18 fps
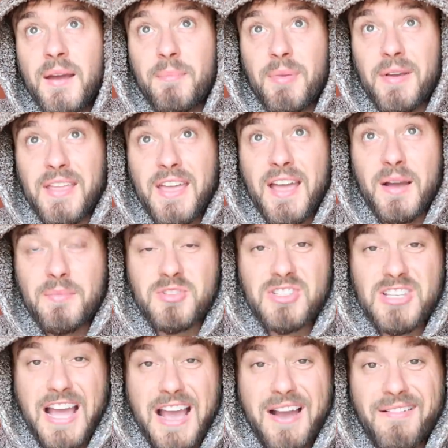But yeah, I'm
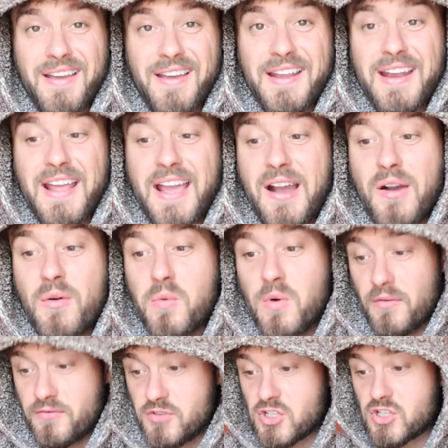sat out here now.
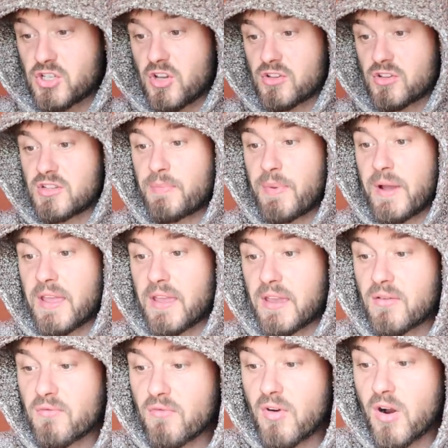I've just cooked a
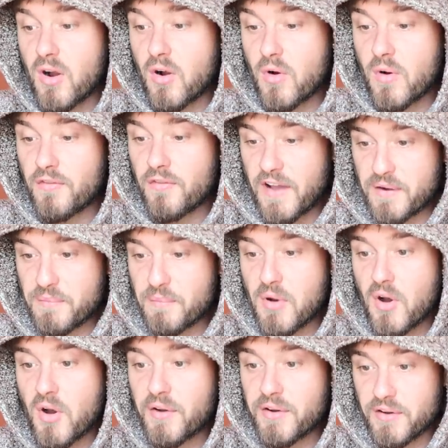bacon roll, I've had
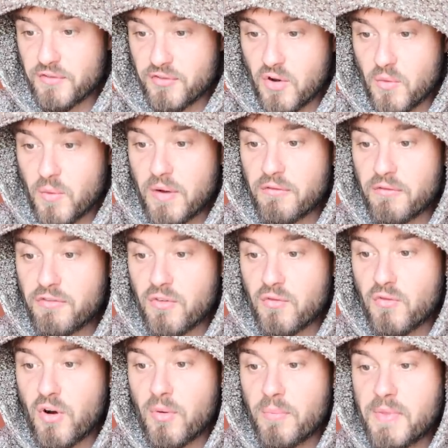mine, I've got one
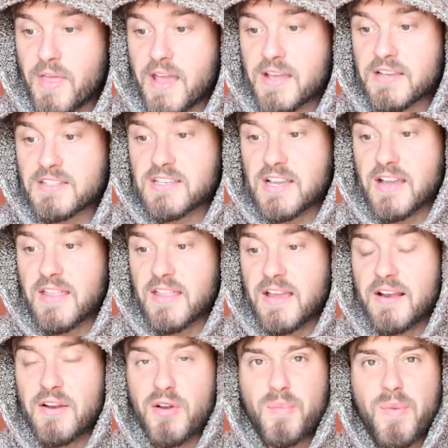for Rob there, sat
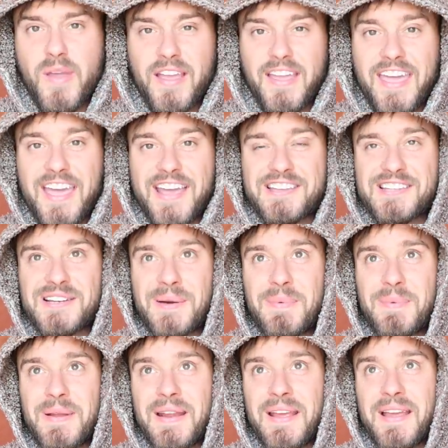there, a little bit of
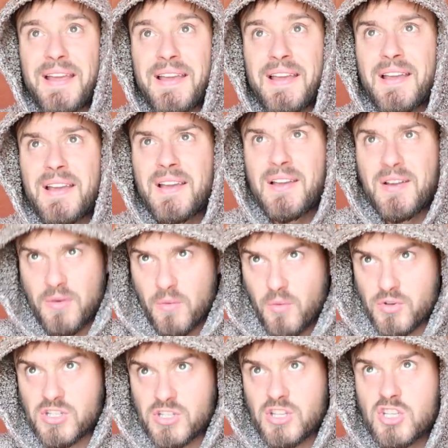ketchup in it.
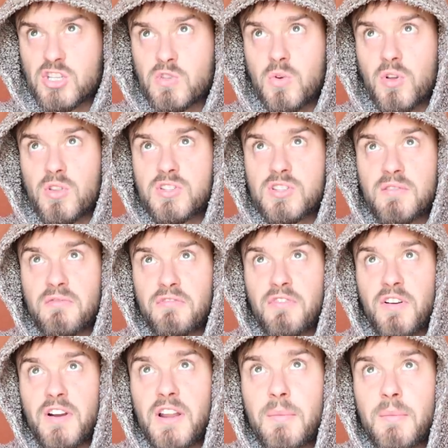Watching the swans in
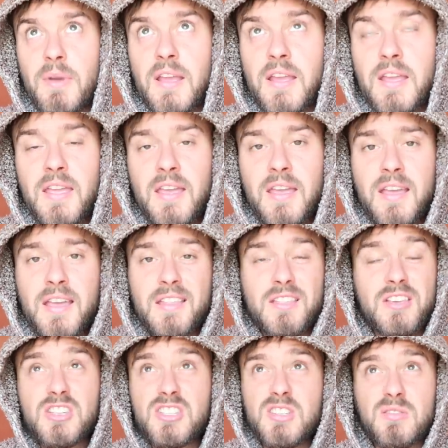front of me
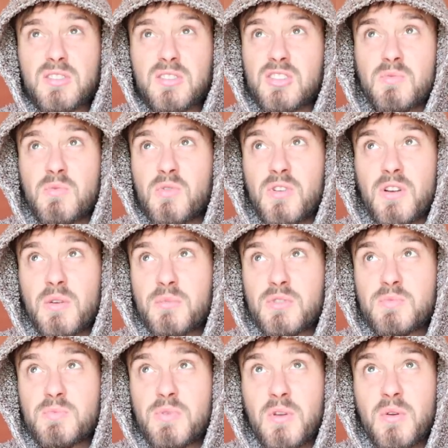this morning
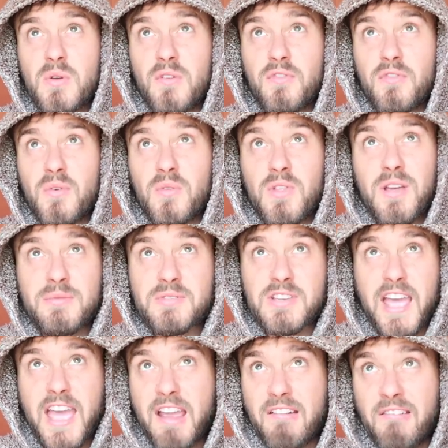was beautiful. There was
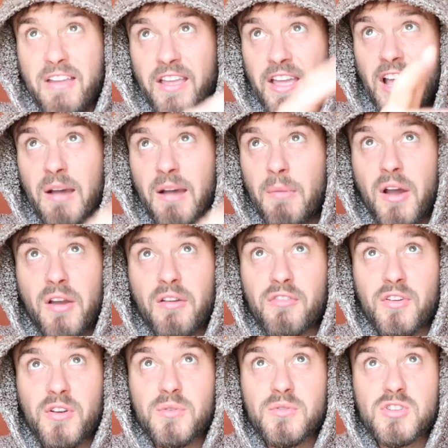a herring come
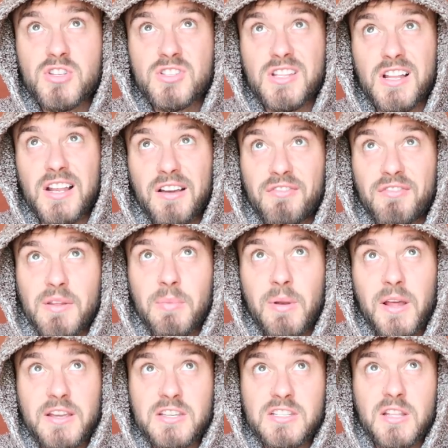over. It was just a lovely
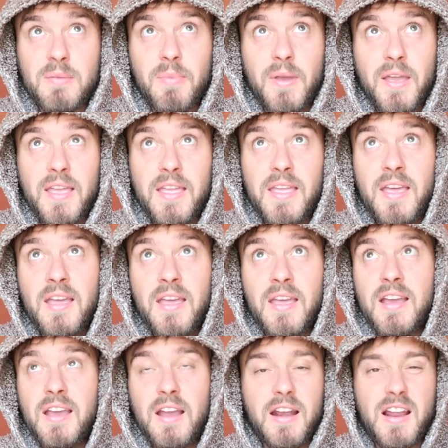place to be.
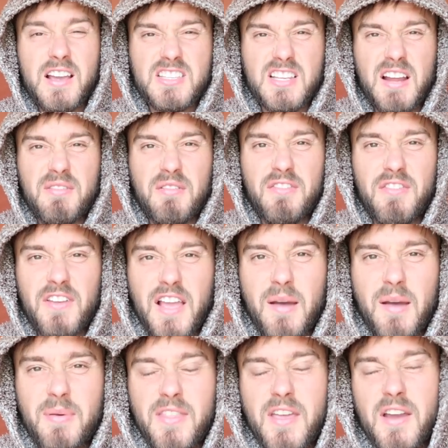And that's another thing
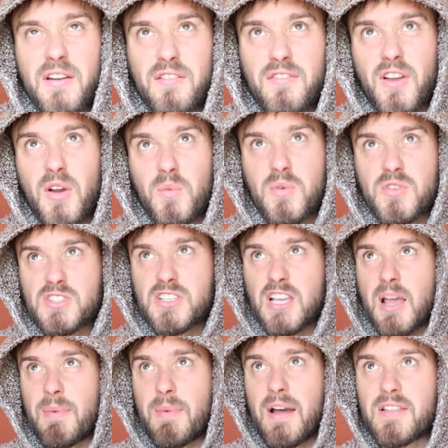up here. The only thing I would
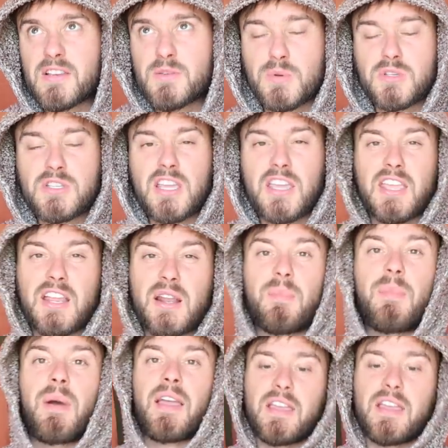say about this particular
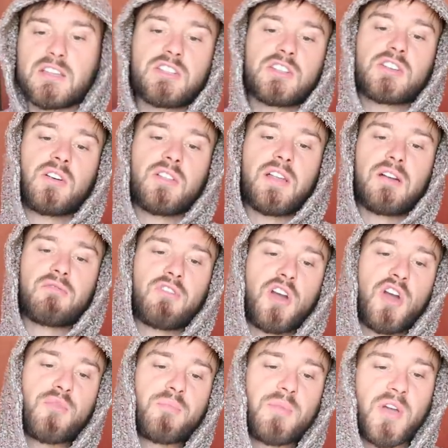bank is you've got that
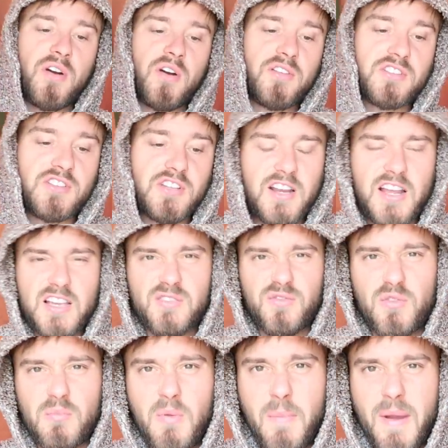road behind you. And as
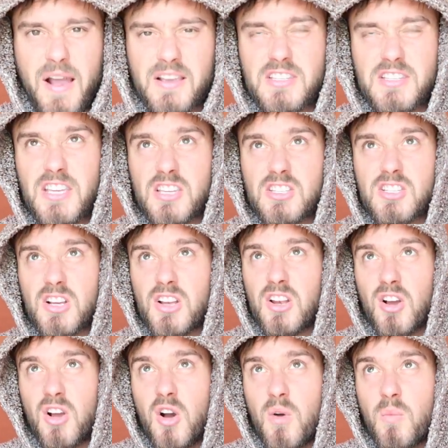from about 6
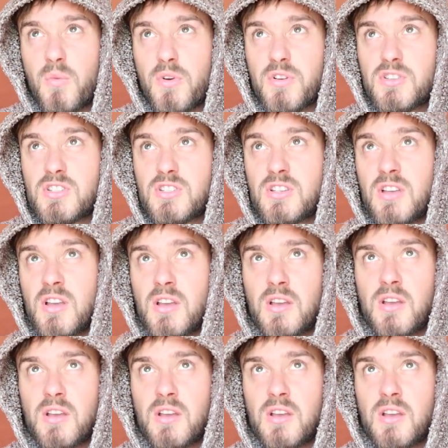o'clock onwards,